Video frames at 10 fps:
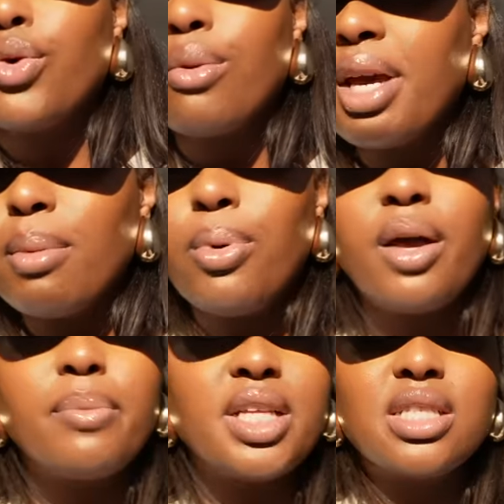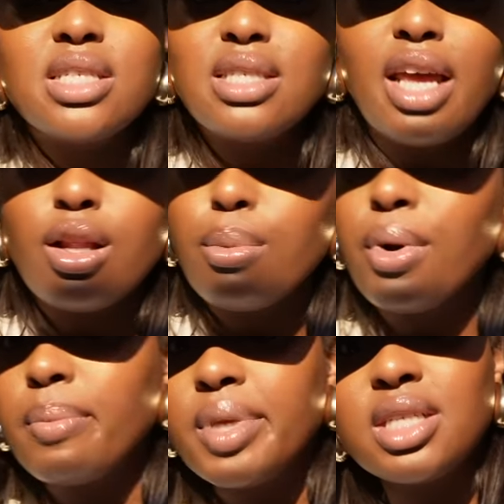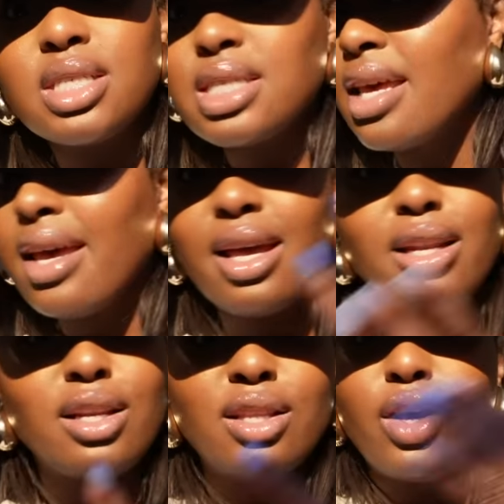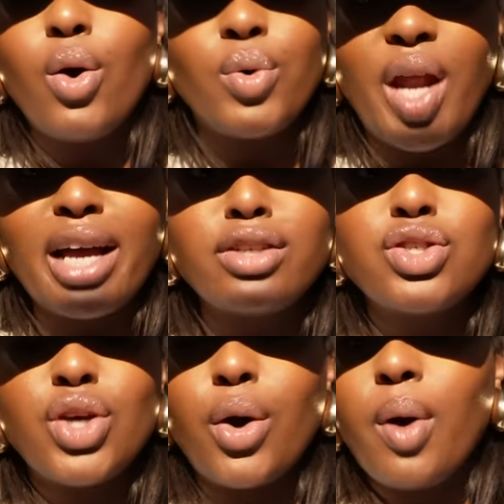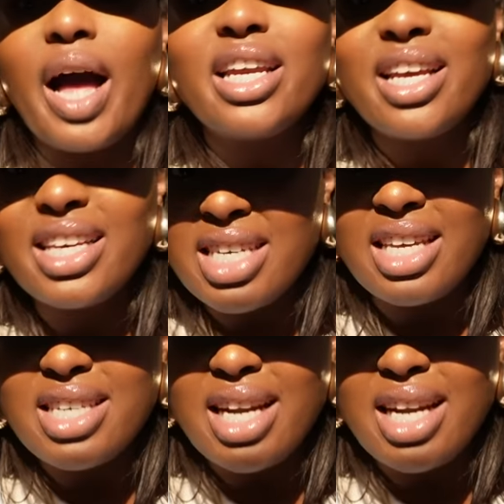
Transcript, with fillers: grooming appointments, nail appointments, and the whole nine. So I didn't get to eat